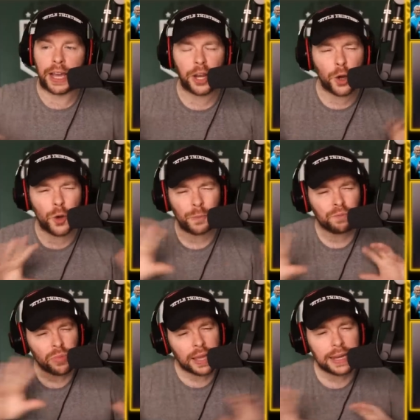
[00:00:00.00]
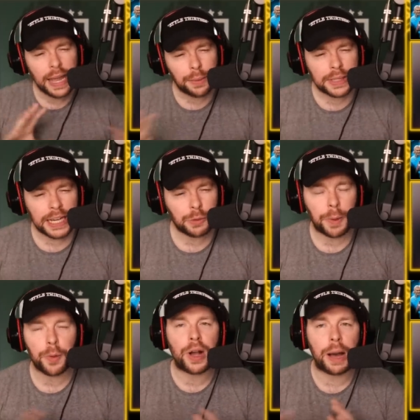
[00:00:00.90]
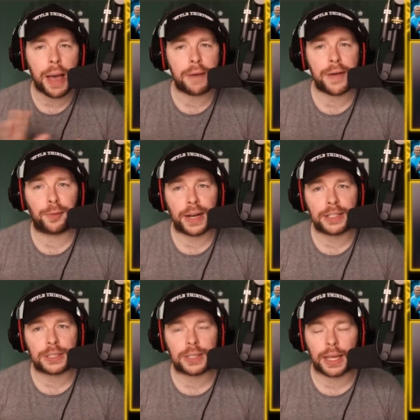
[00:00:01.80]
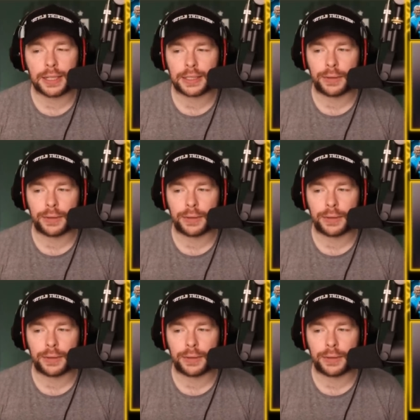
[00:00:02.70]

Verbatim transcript: And I know nowadays when people come out of outrageous takes,